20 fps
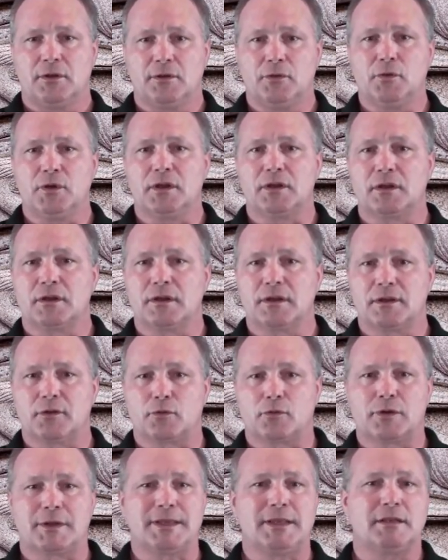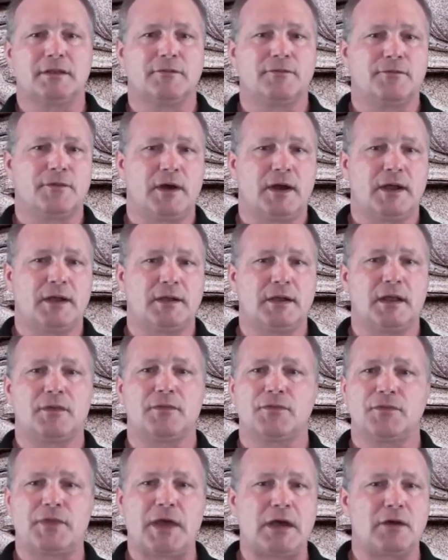you can literally define
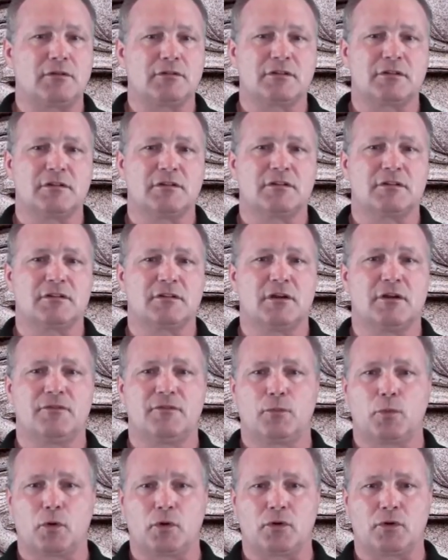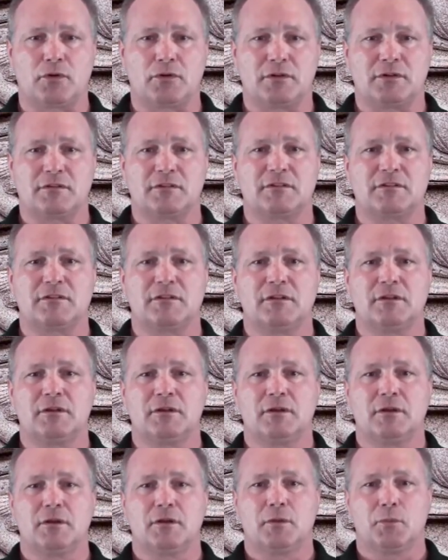thousands of words,
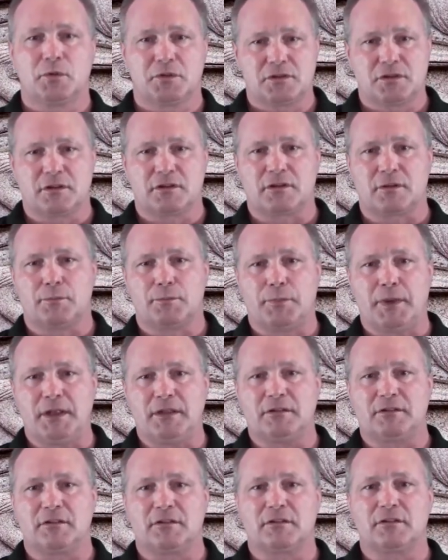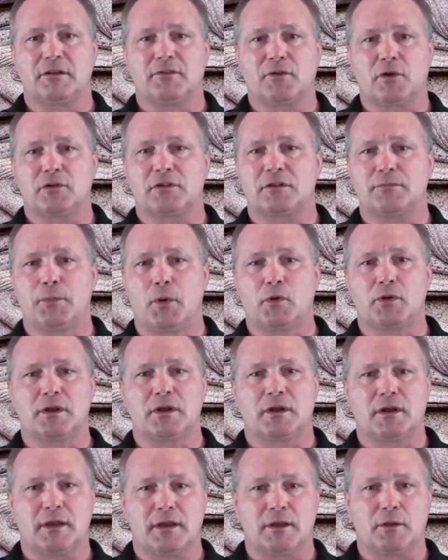which is the basis of our
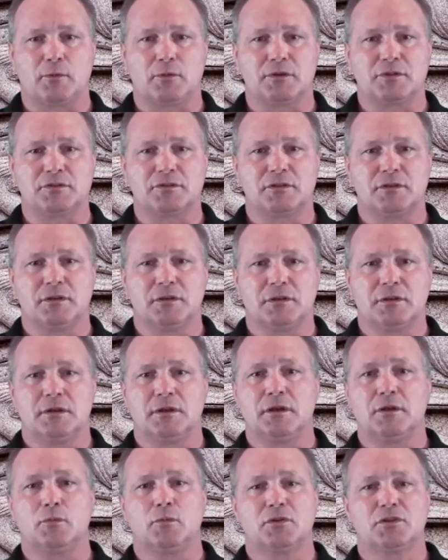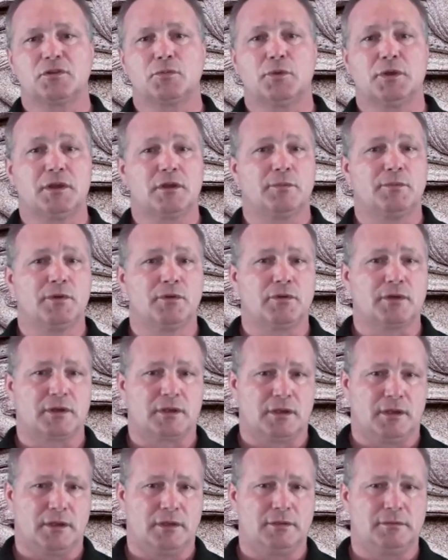spoken language in which we
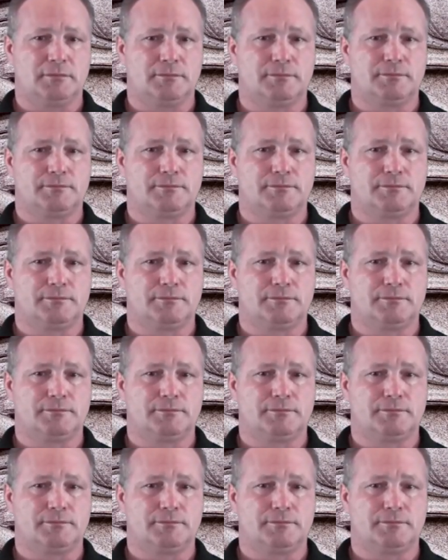communicate.